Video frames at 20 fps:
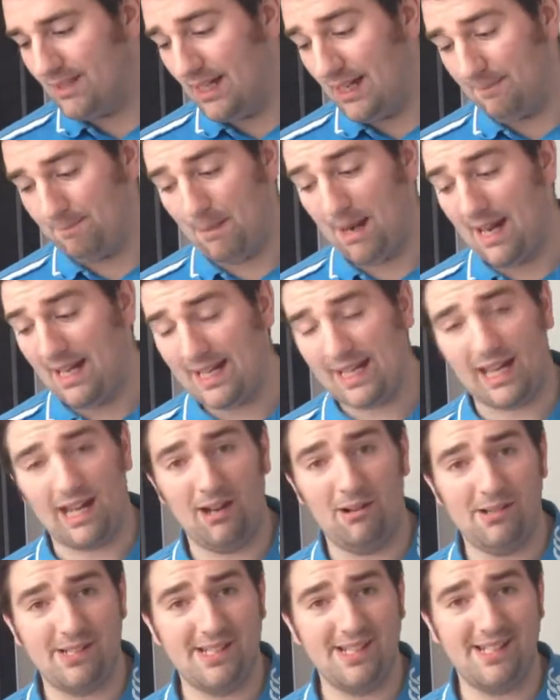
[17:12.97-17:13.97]
It barely
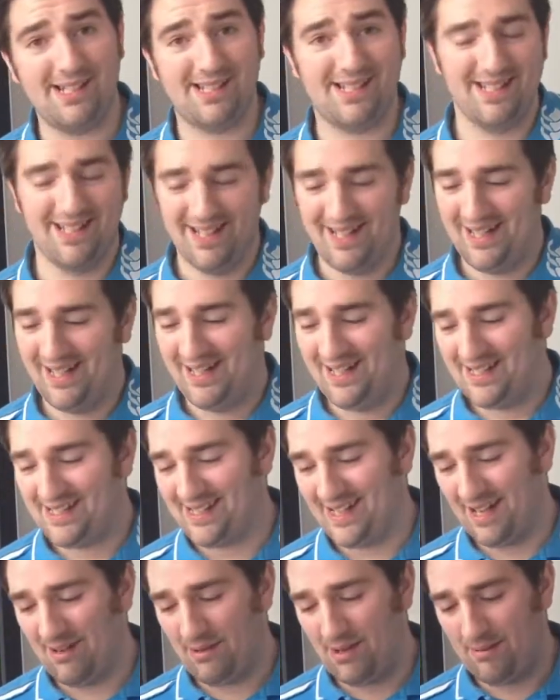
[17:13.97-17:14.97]
closes.
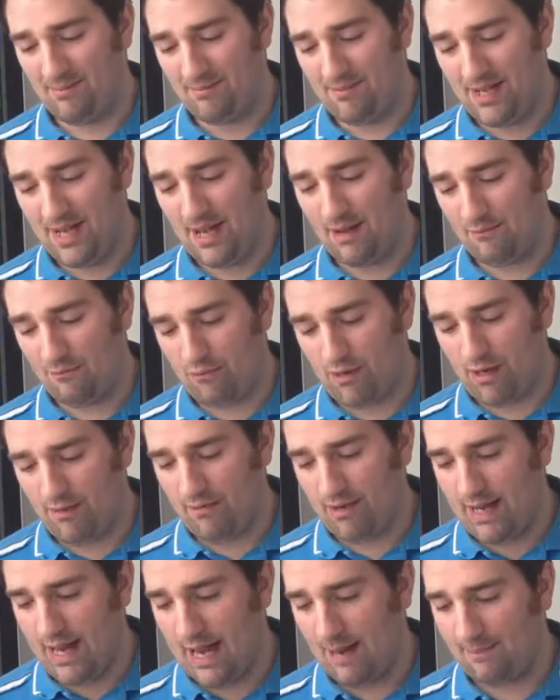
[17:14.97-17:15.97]
So yeah, I'm
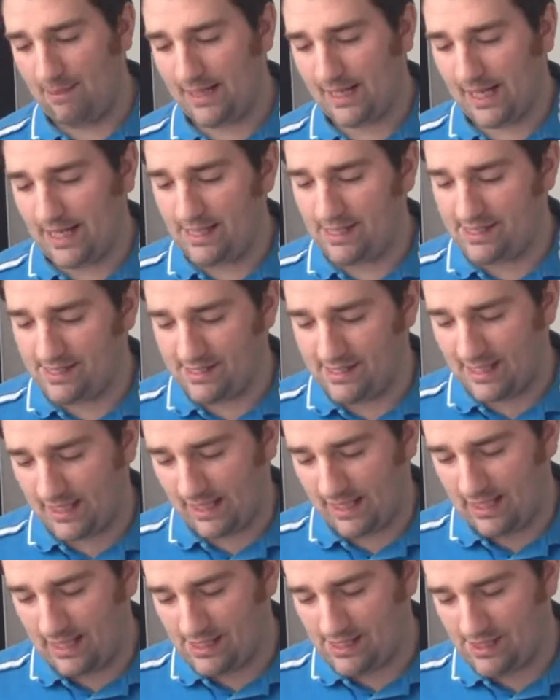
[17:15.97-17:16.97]
really happy to get this into
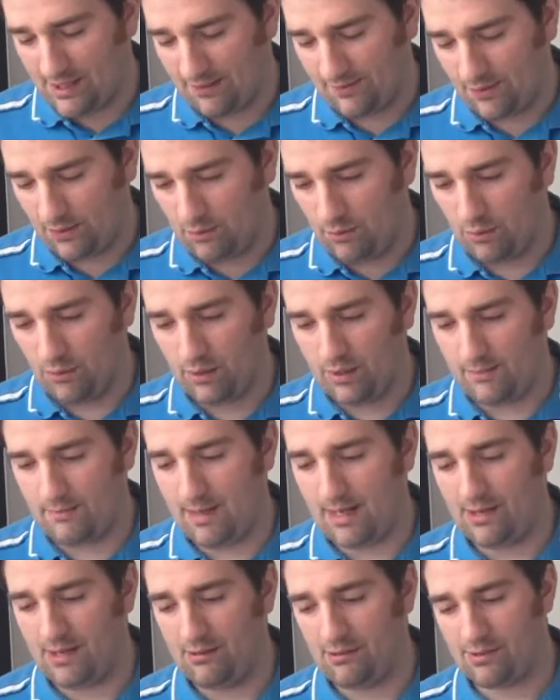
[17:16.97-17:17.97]
the collection. I've got all the
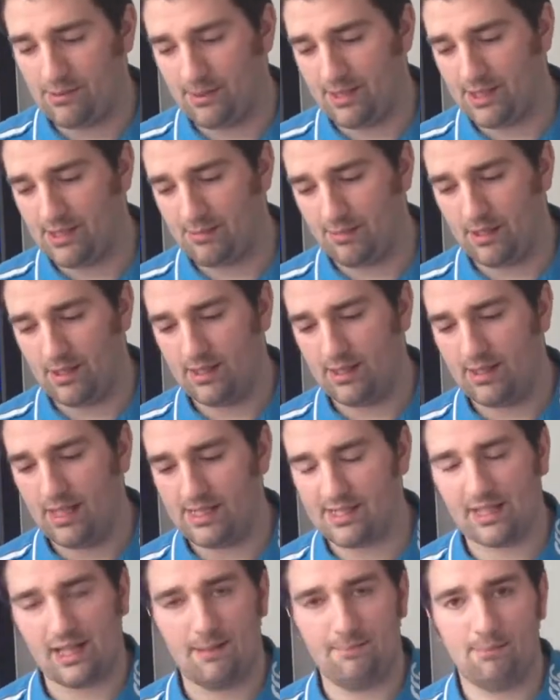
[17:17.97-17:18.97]
manuals for this one, and
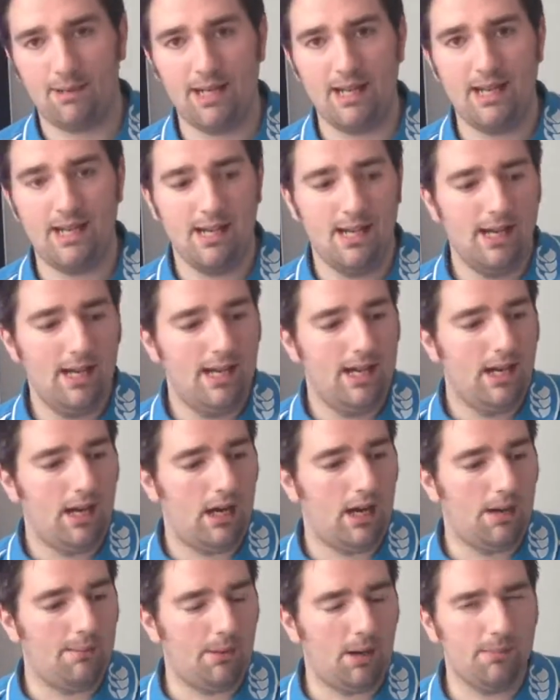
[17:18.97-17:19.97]
that's complete.
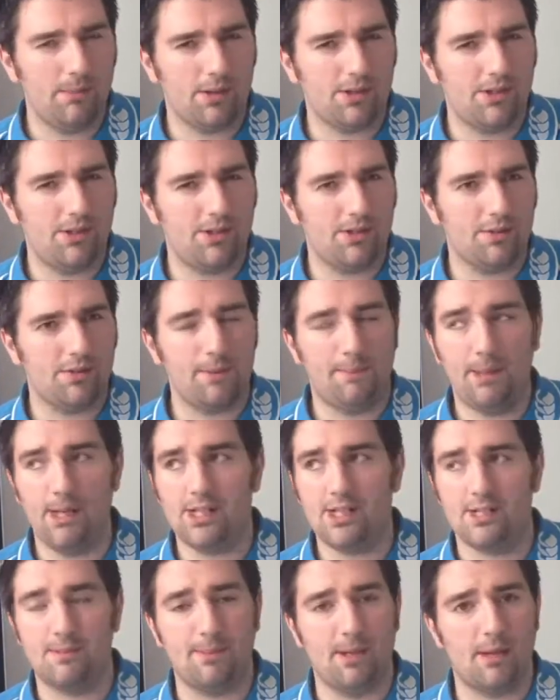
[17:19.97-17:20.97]
I'm not too sure if the
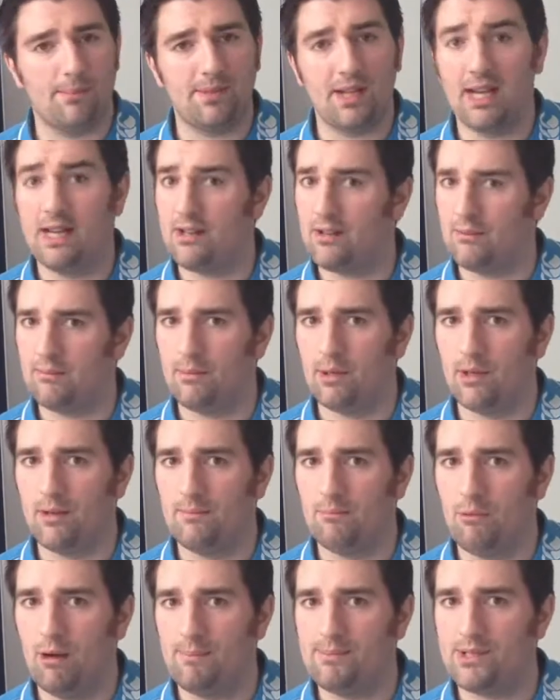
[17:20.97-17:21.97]
picture's been updated on
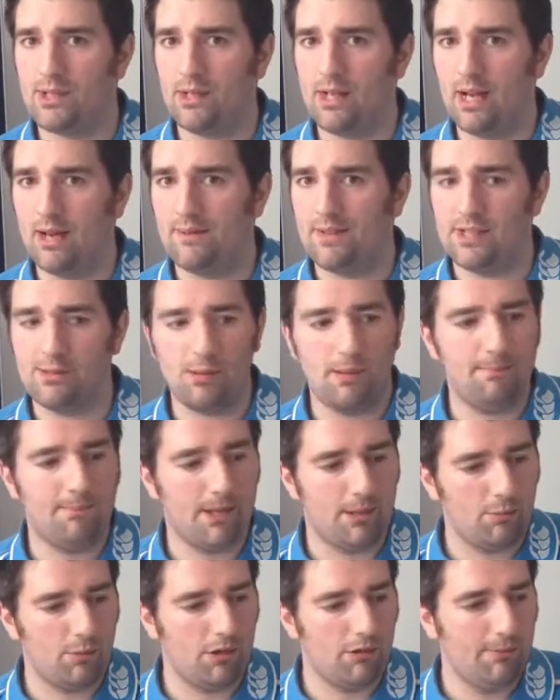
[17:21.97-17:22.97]
my website yet, this one,
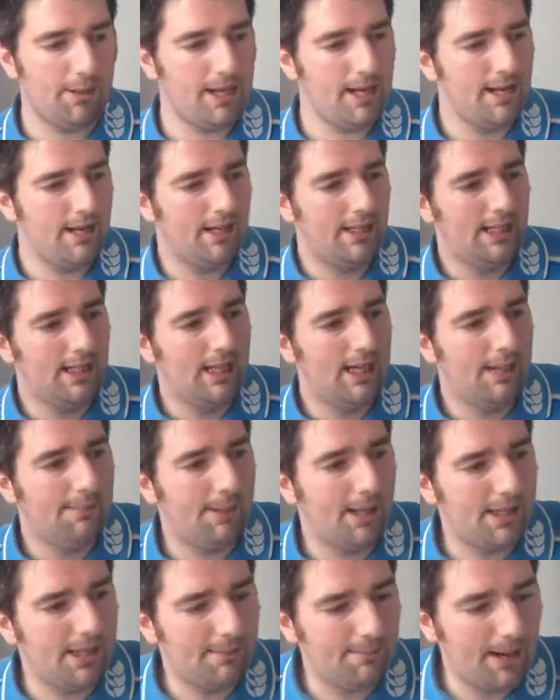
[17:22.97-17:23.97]
but it will be.
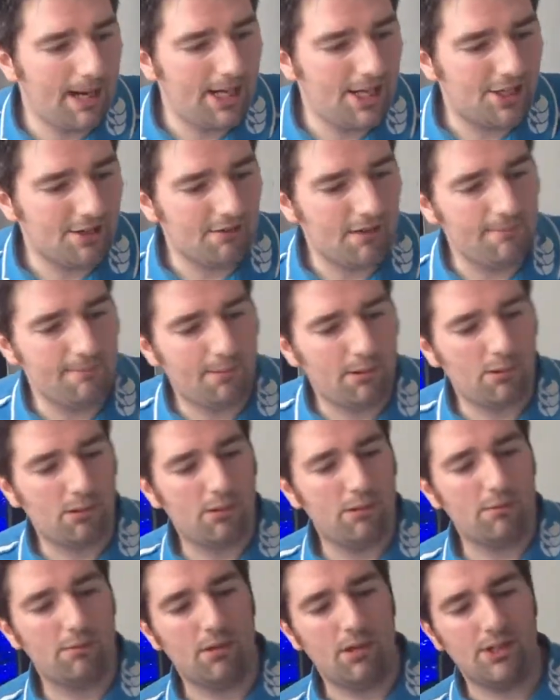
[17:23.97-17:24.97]
But the major
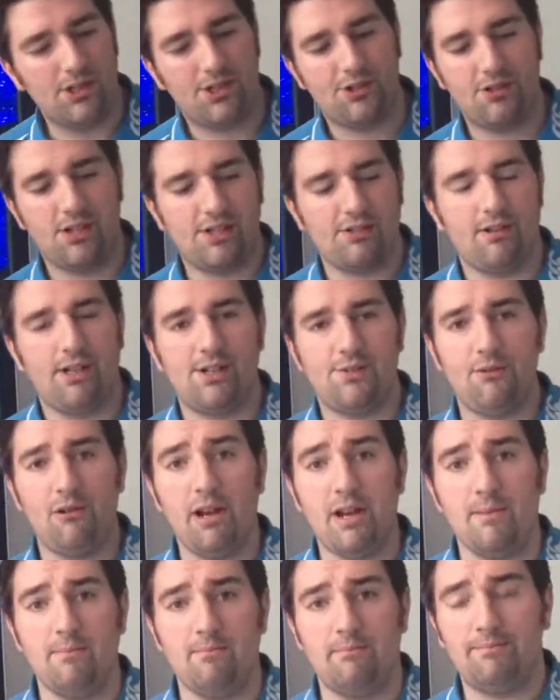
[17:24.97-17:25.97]
import was Streets Rage
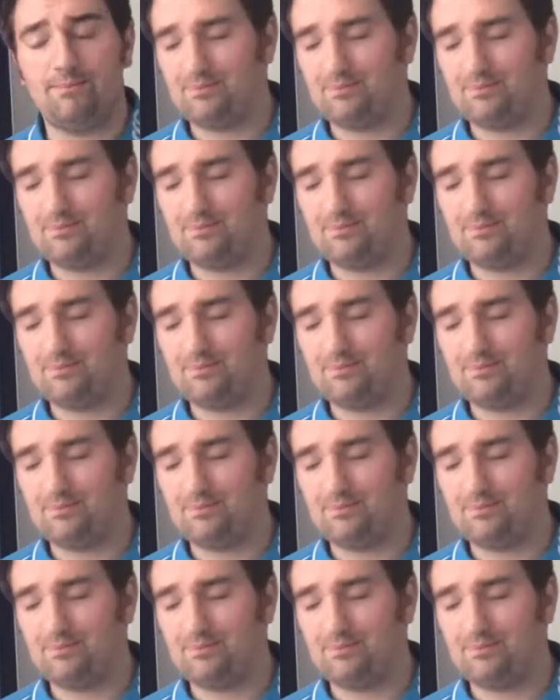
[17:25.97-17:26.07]
3.